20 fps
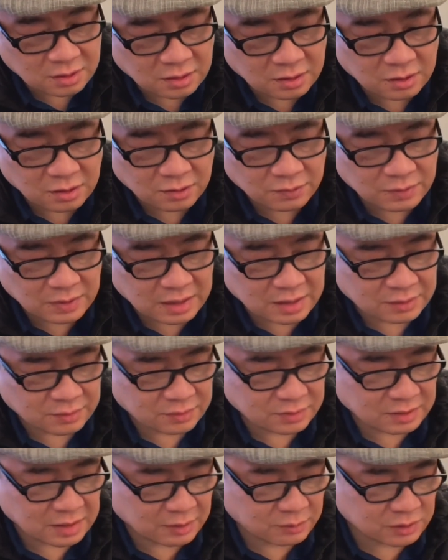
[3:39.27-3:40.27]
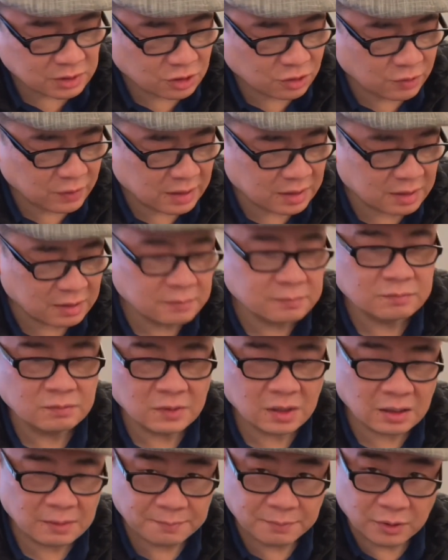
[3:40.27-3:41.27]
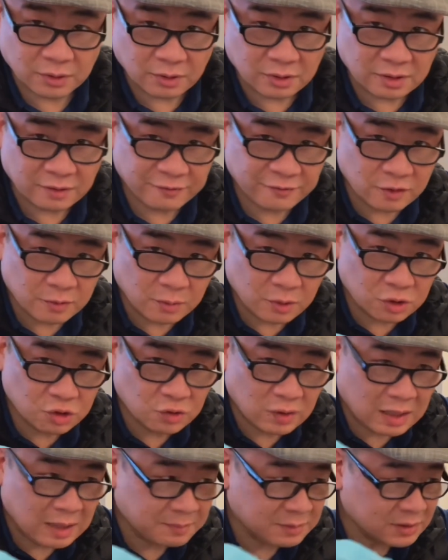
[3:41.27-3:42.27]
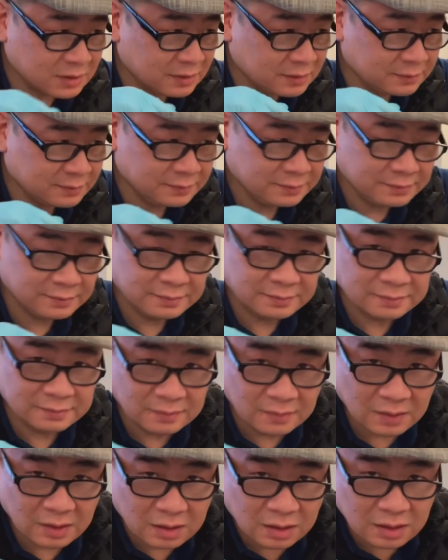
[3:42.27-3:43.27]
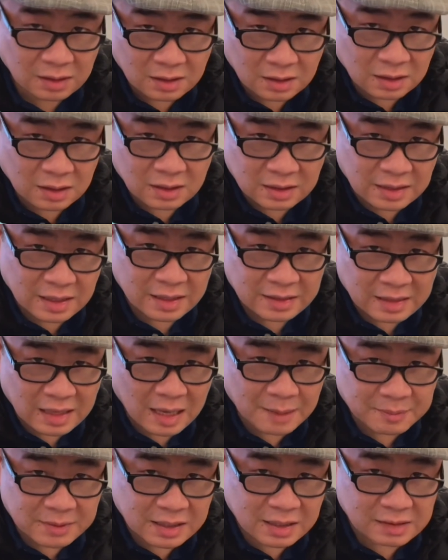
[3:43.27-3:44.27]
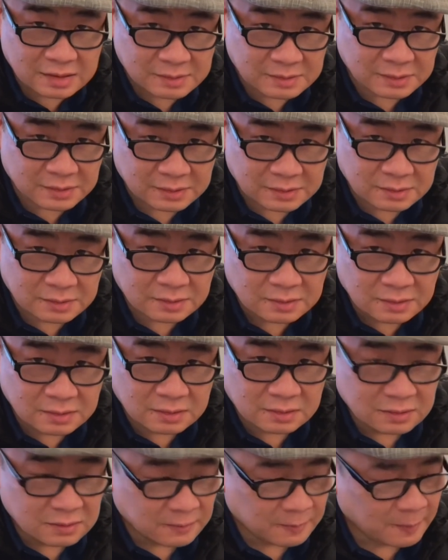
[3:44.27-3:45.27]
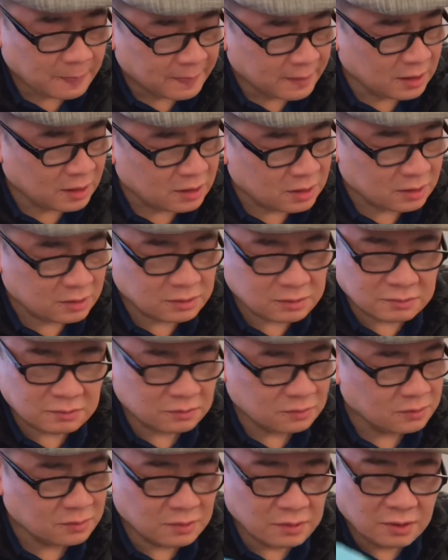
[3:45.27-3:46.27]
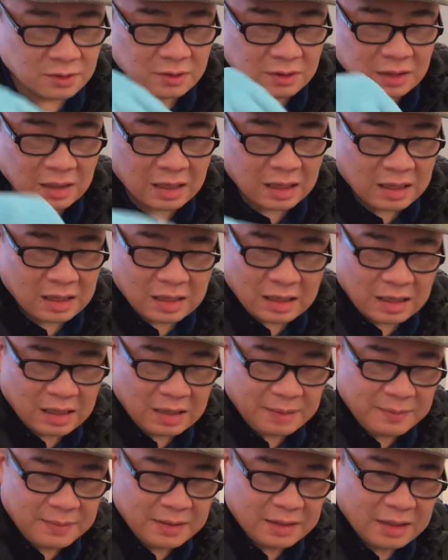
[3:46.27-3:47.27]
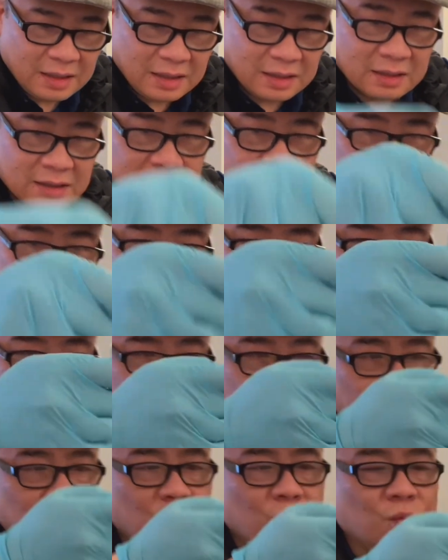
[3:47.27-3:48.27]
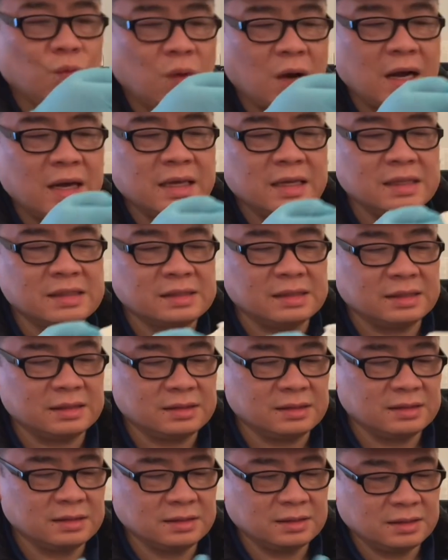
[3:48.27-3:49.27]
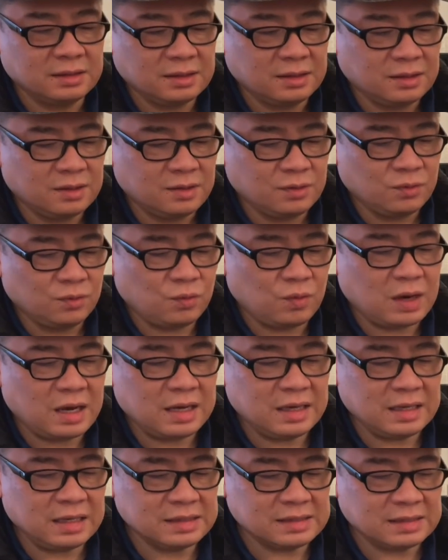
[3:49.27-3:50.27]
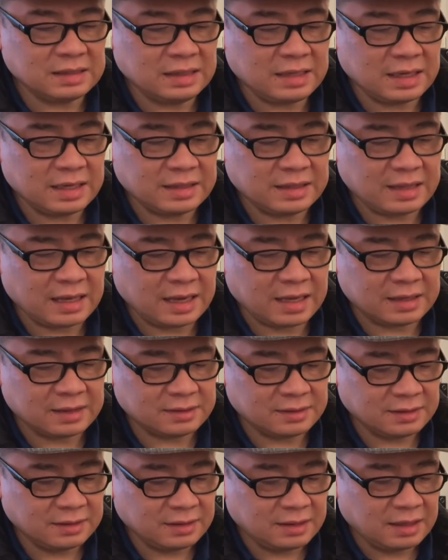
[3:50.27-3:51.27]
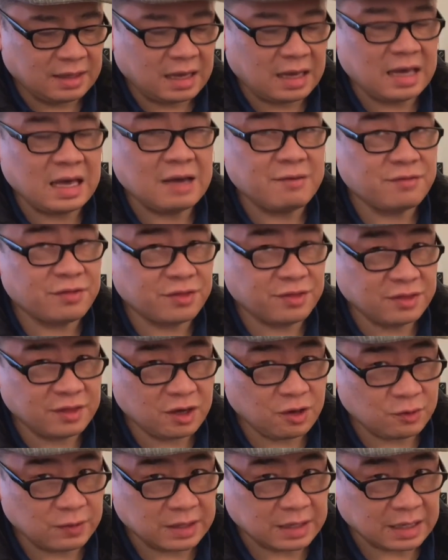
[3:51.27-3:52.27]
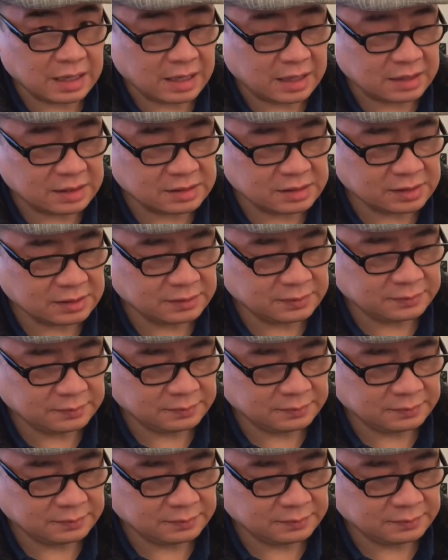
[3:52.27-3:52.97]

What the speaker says: Oh wow, that was quick. I'll put on a few more drops. Yeah, that Gibson, you know, I mean like, why is it? Why is it like that? I have a theory, guys.